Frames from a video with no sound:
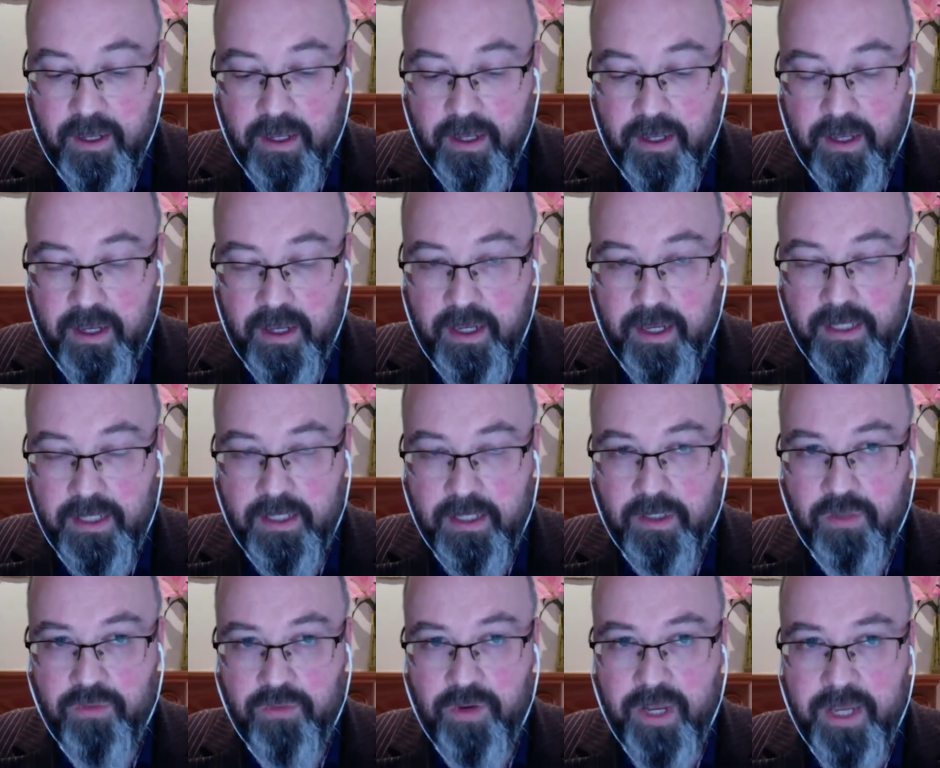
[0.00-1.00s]
it
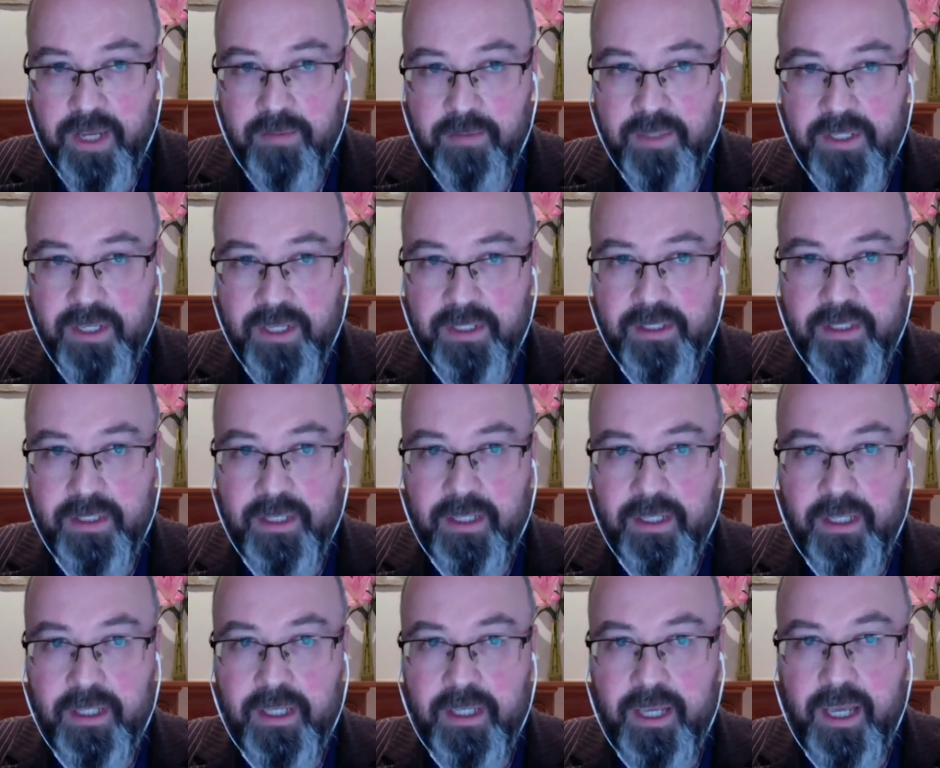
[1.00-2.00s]
describes that the
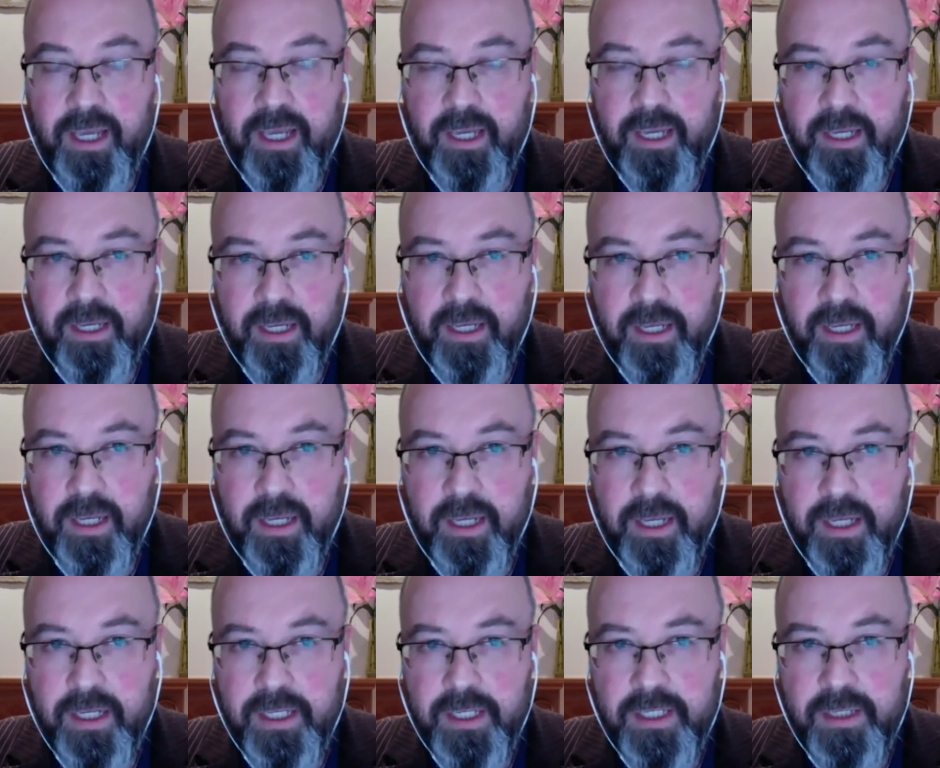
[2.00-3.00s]
king
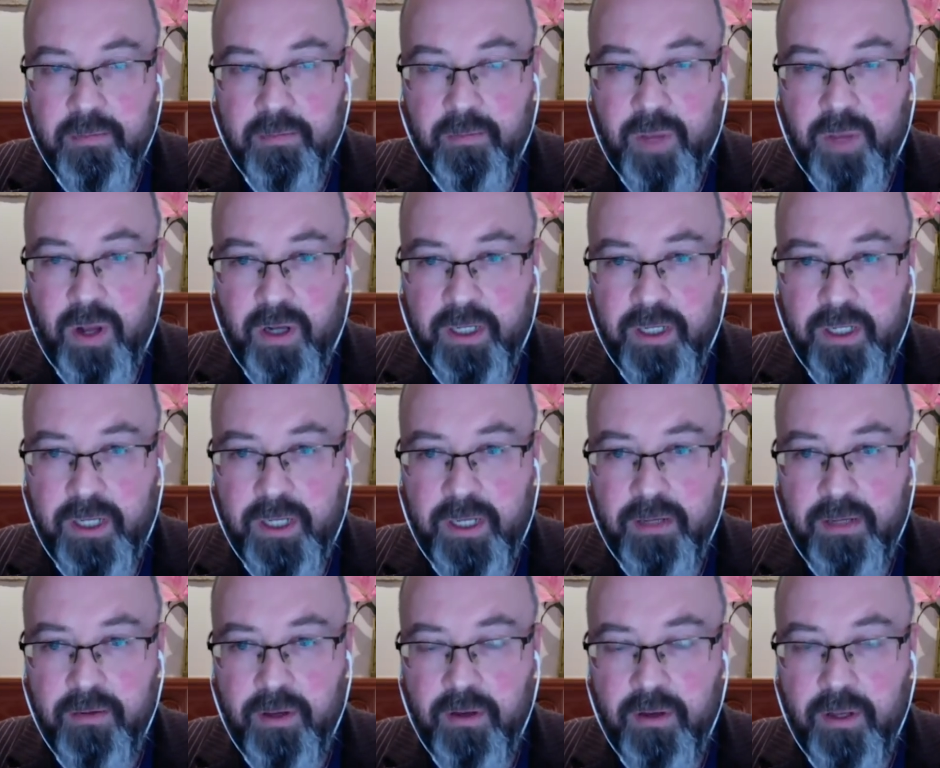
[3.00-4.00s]

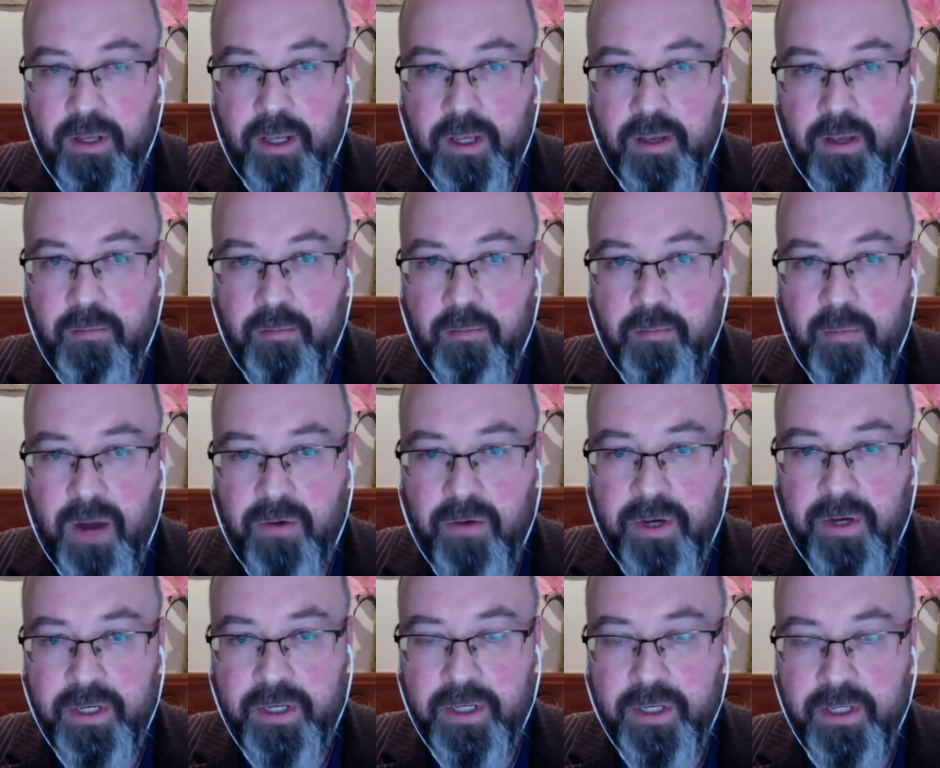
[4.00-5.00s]
symbolically
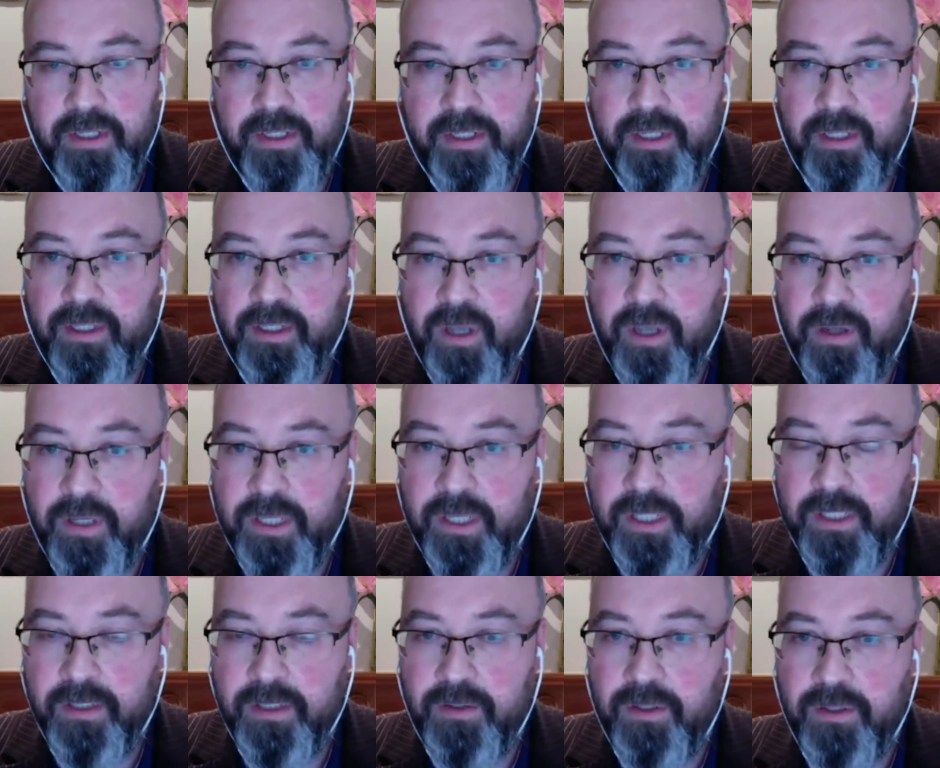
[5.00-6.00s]
married the
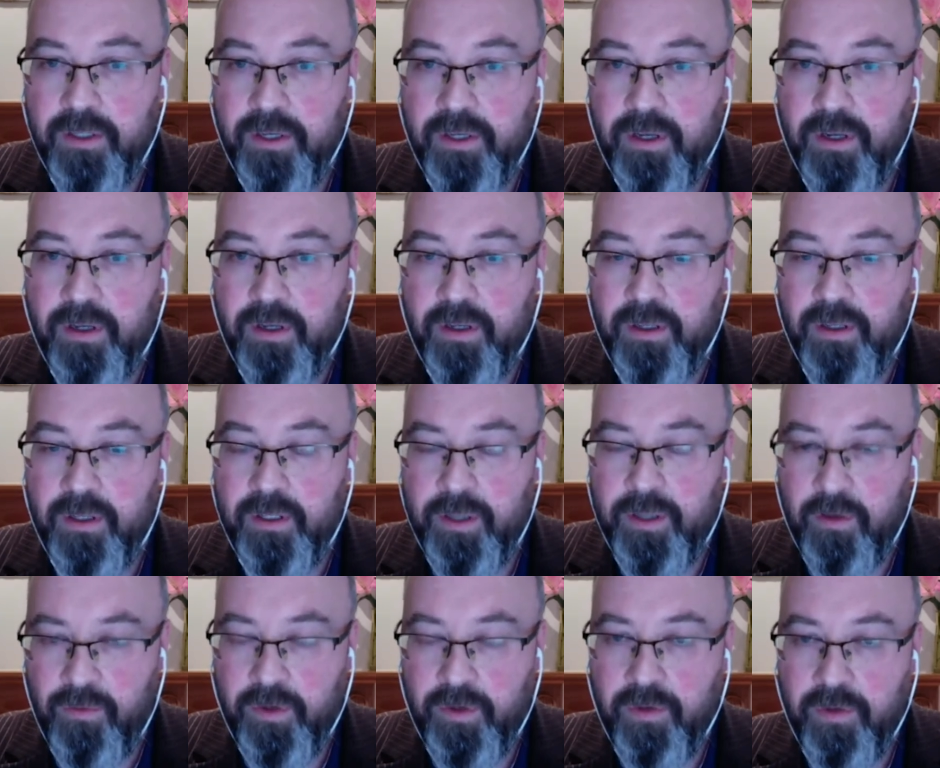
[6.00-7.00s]
goddess or the
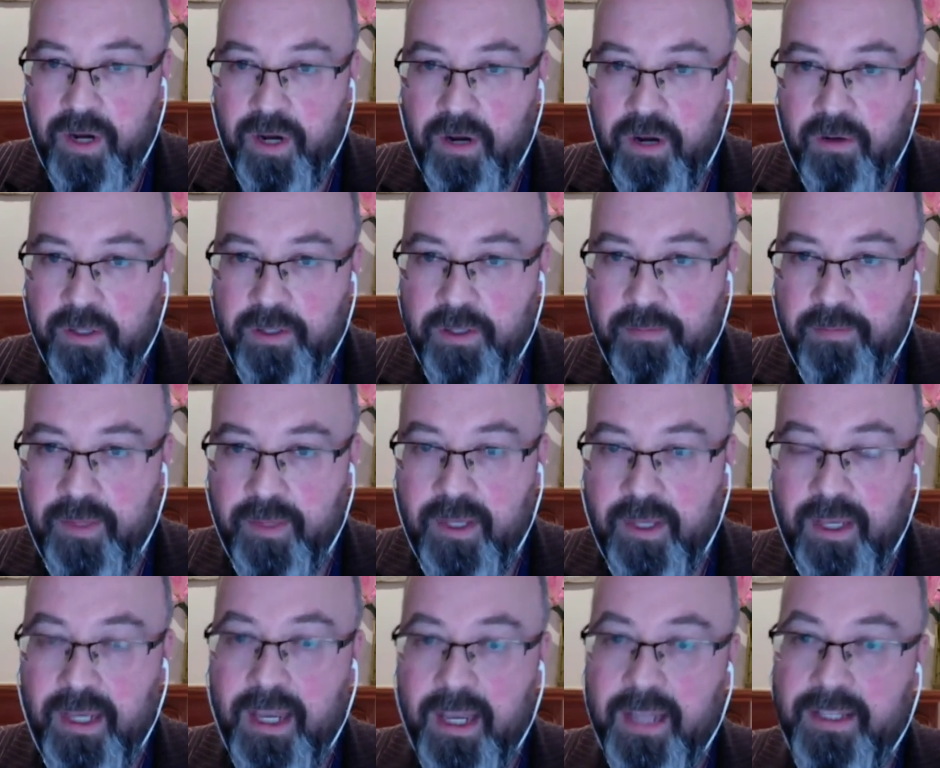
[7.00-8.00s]
sovereign of Ireland,
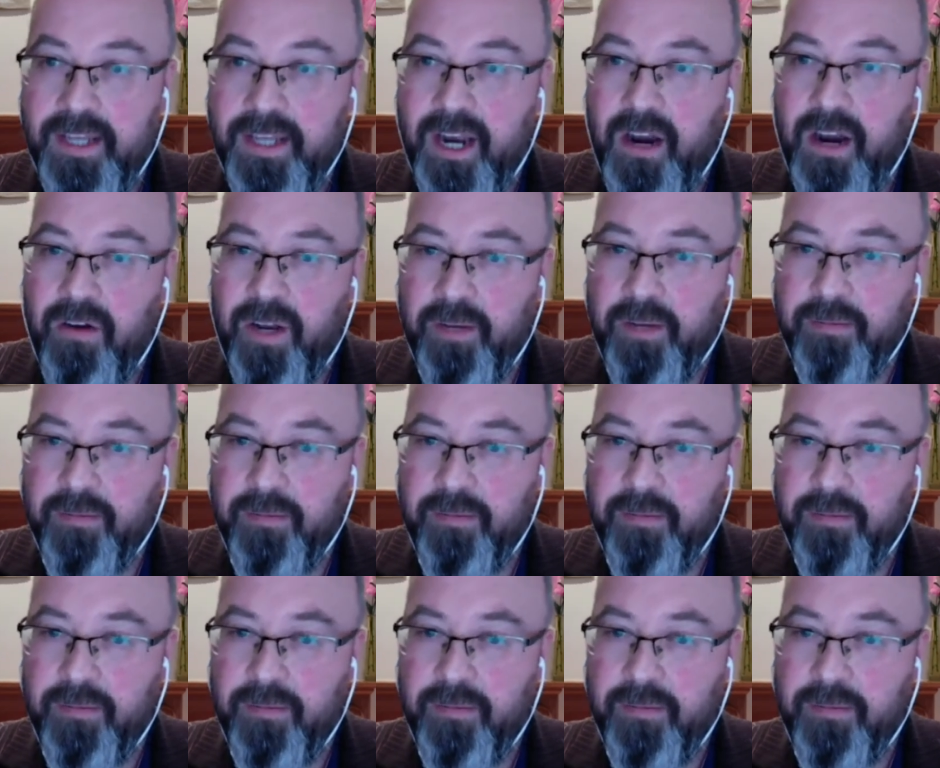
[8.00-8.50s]
Atara.